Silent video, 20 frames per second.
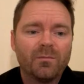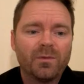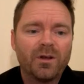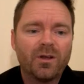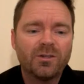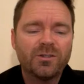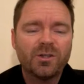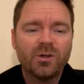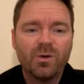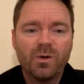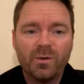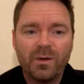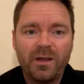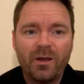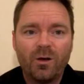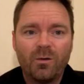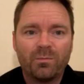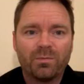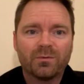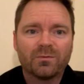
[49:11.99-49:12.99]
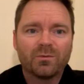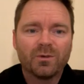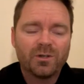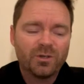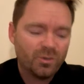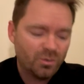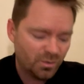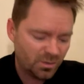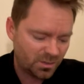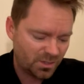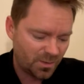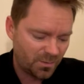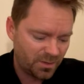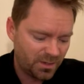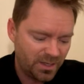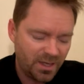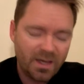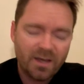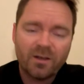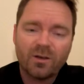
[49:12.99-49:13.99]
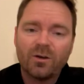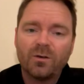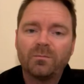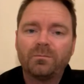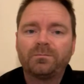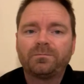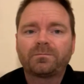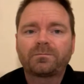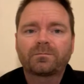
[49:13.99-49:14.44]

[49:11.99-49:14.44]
But also it would help reduce some of the echo.